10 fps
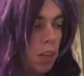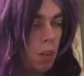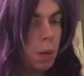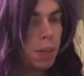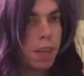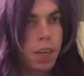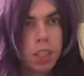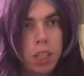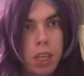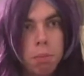Nobody can
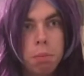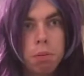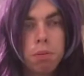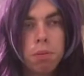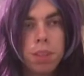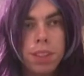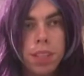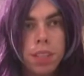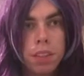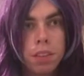escape the
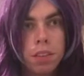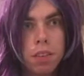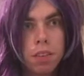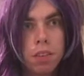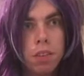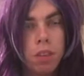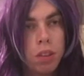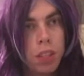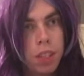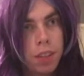Delican.
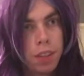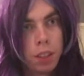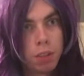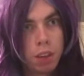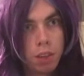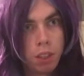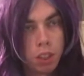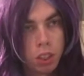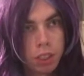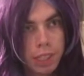Only other
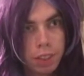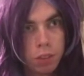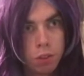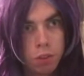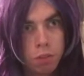fairies can do.